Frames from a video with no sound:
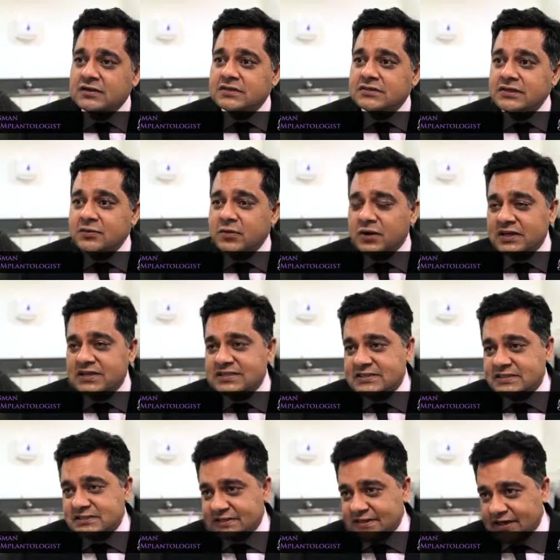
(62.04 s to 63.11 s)
see what
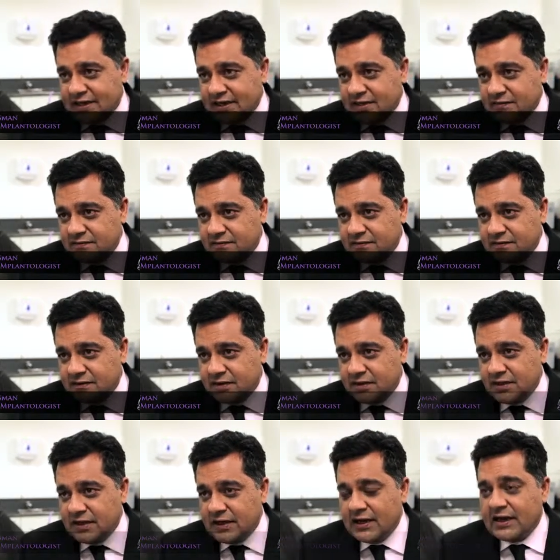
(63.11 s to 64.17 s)
concerns they have,
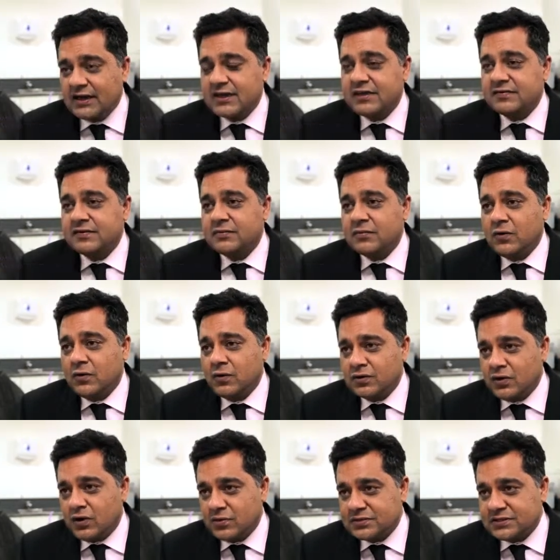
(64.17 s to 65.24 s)
and give them all the
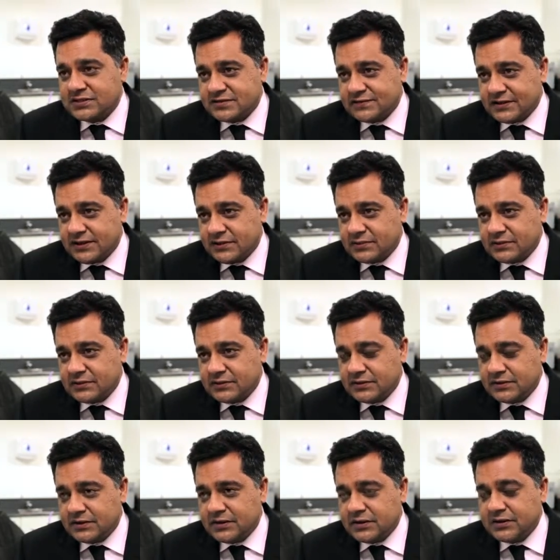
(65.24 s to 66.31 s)
options available
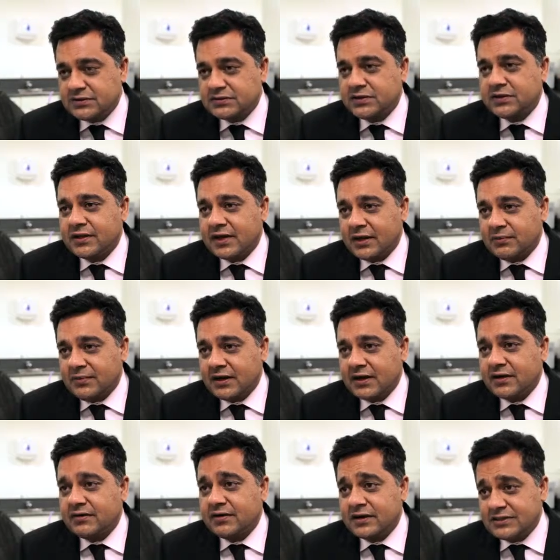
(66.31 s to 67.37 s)
so they can make
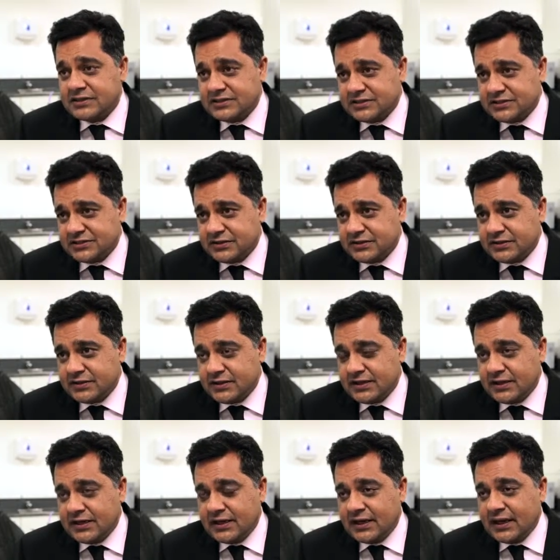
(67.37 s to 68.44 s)
the right decision
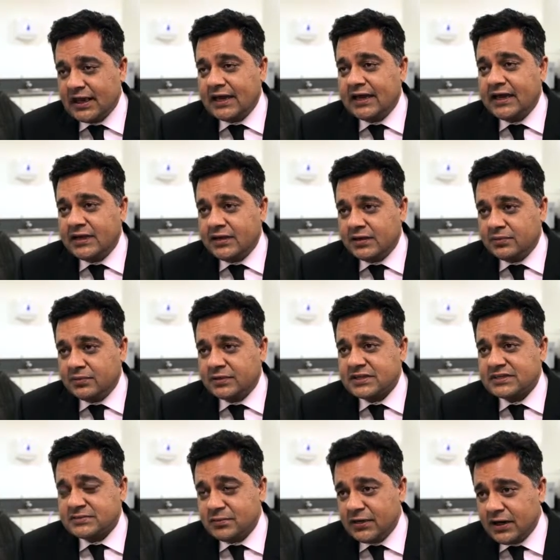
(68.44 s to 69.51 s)
and end up with a
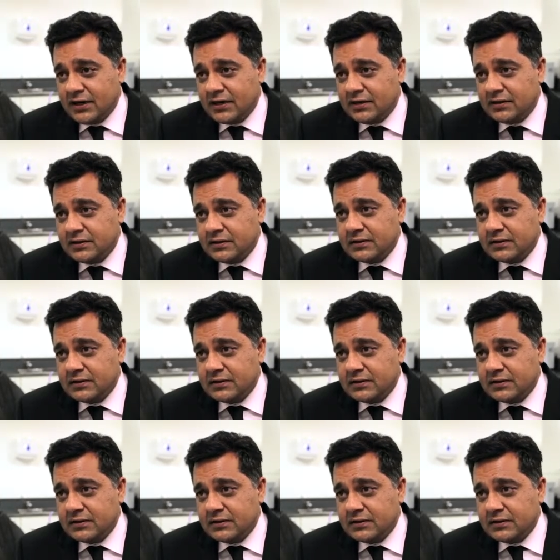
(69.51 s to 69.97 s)
smile